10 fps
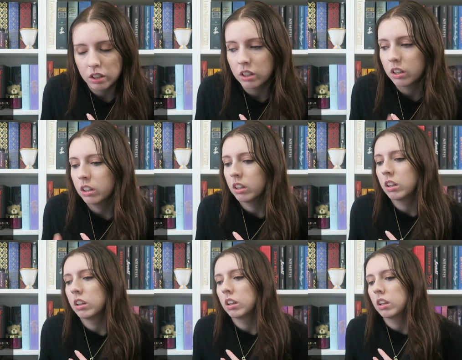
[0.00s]

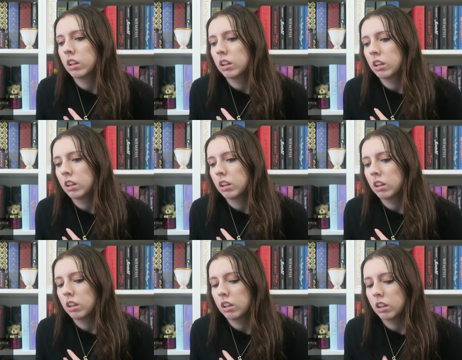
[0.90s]

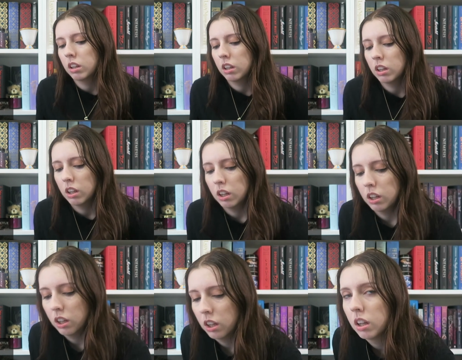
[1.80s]

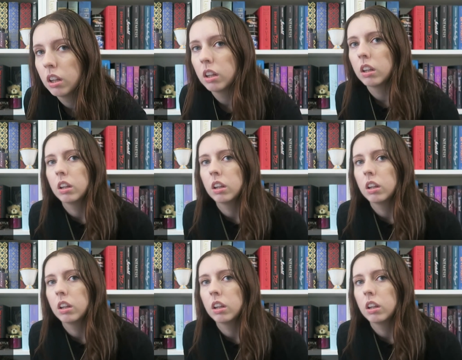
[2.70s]
[no speech]